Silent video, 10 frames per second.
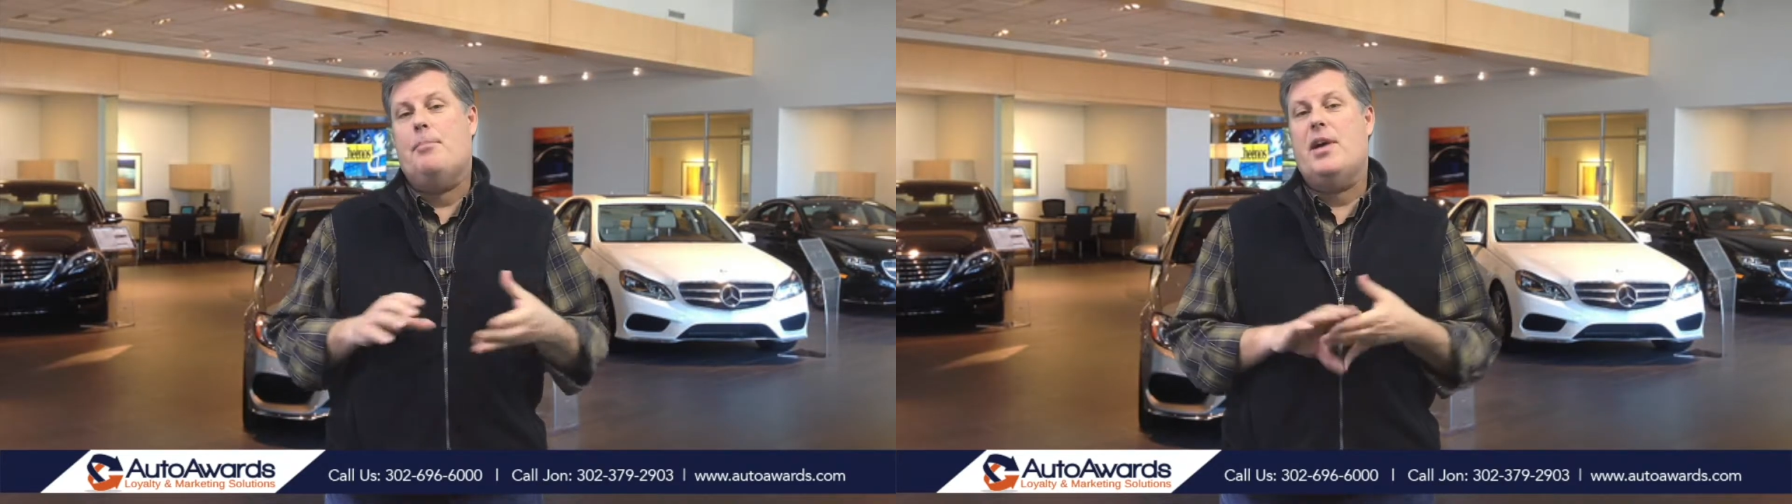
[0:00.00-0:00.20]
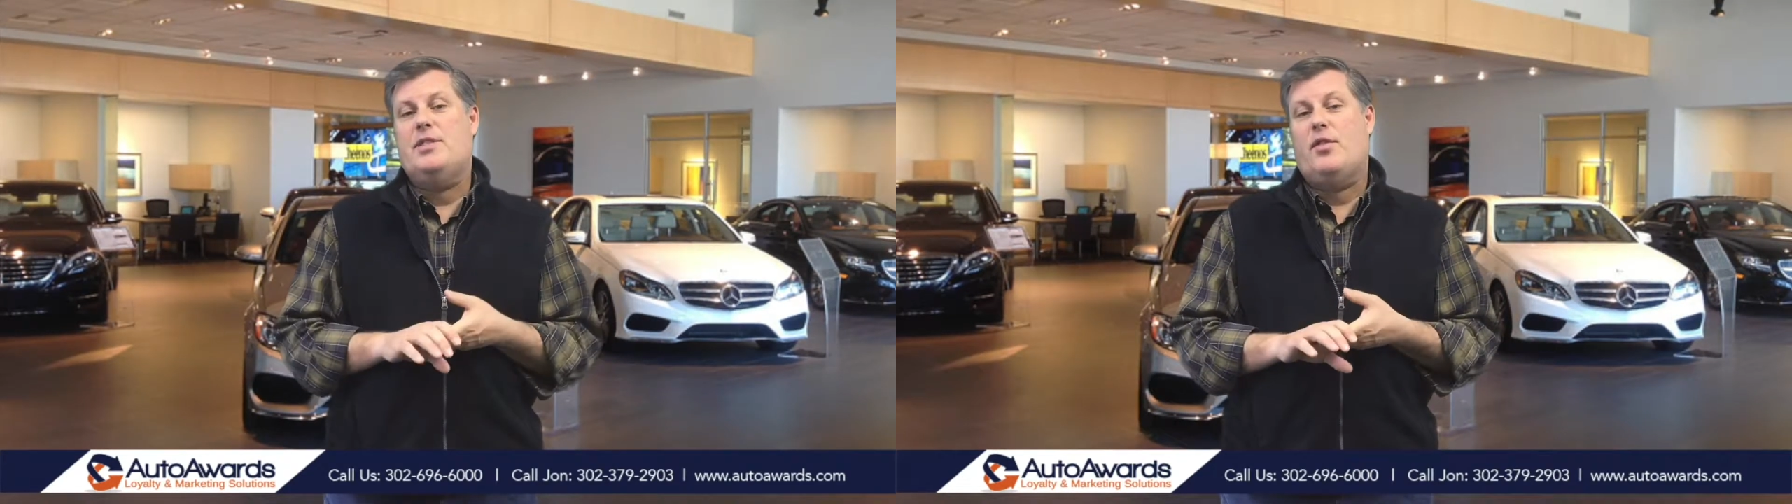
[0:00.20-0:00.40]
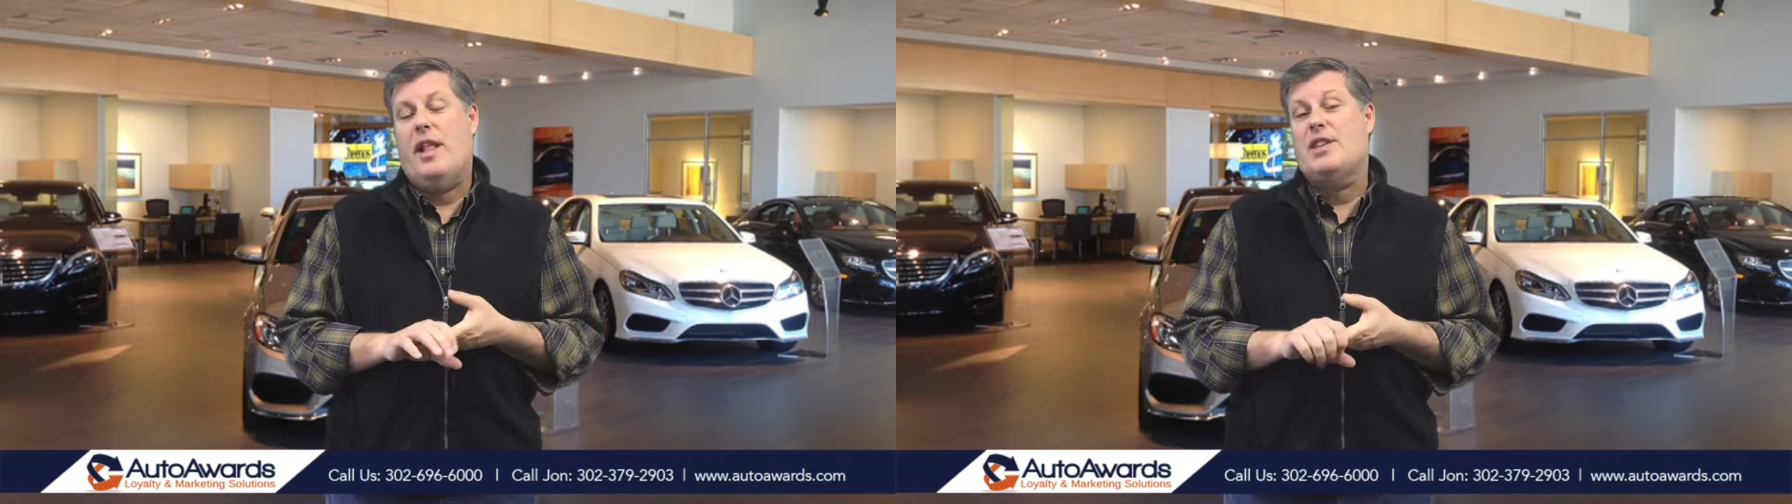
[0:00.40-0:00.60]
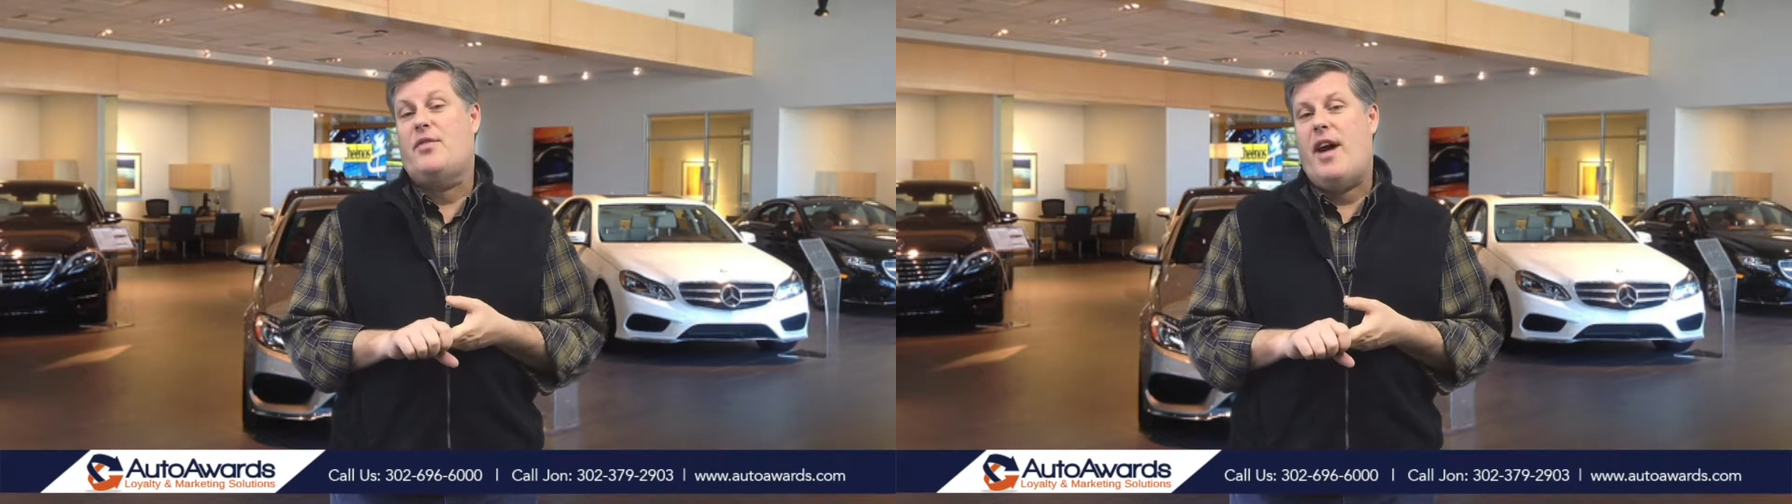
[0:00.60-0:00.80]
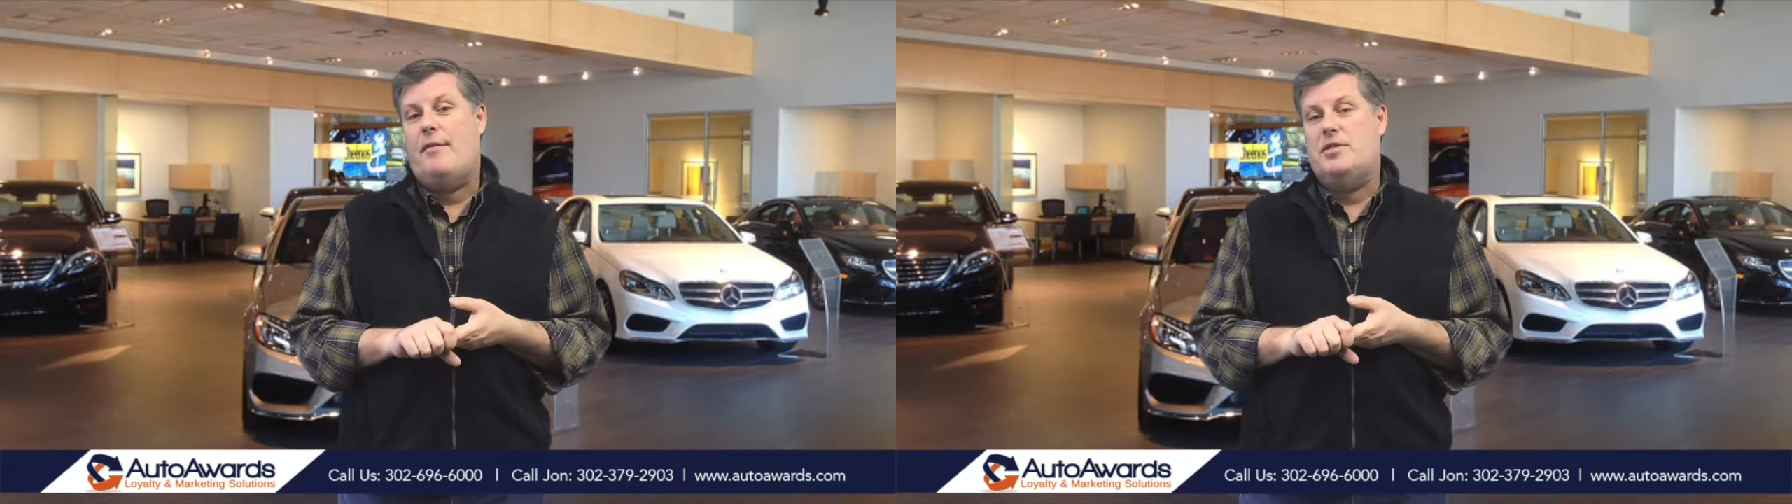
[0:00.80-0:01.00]
in place for the last
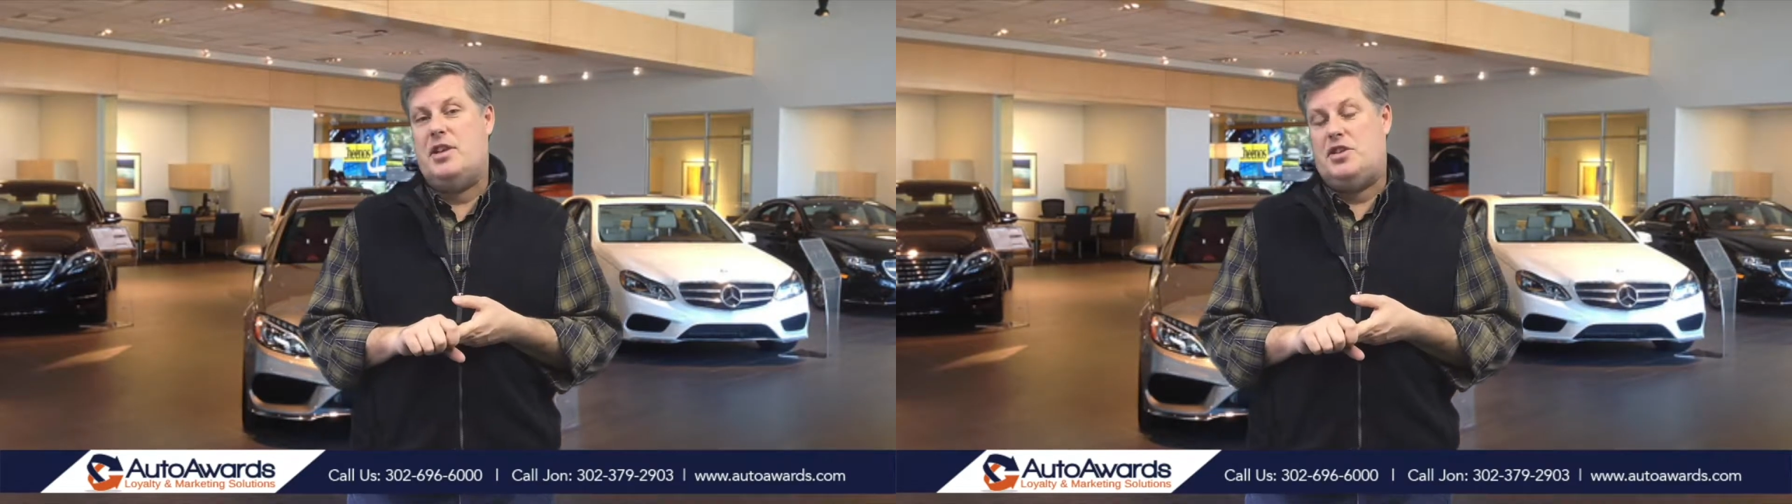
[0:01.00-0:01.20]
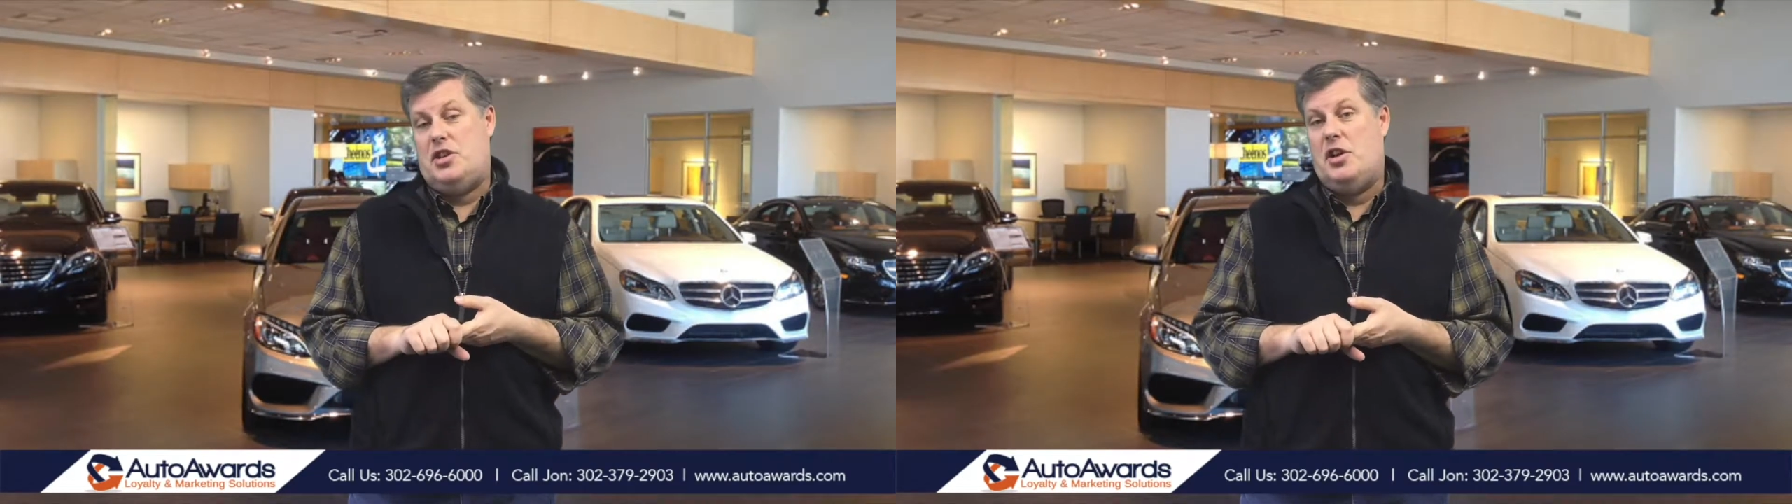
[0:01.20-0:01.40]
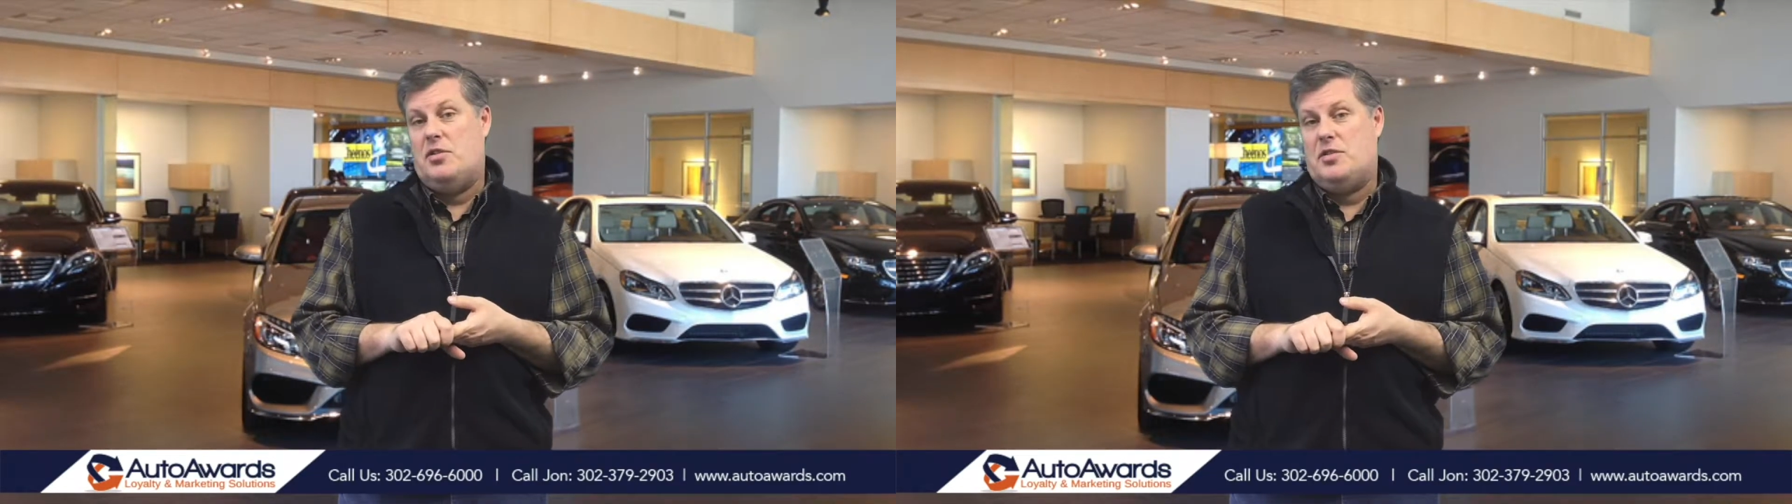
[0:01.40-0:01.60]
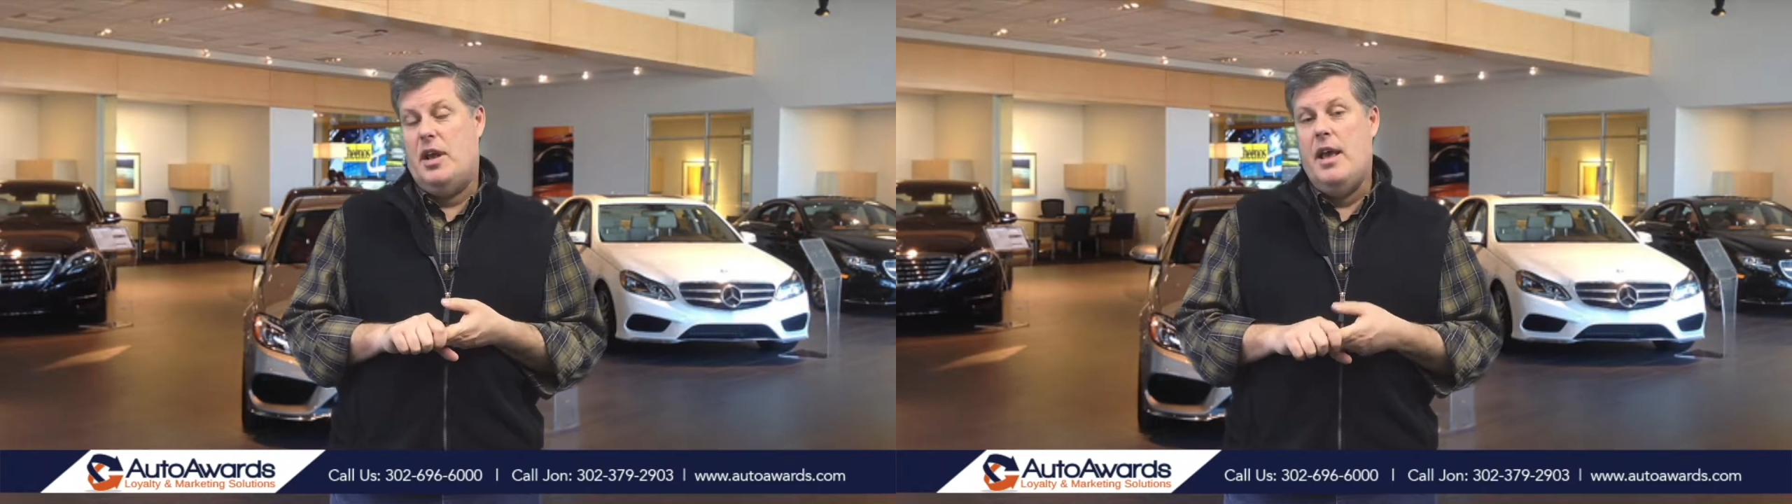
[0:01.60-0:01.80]
5 or 6 years.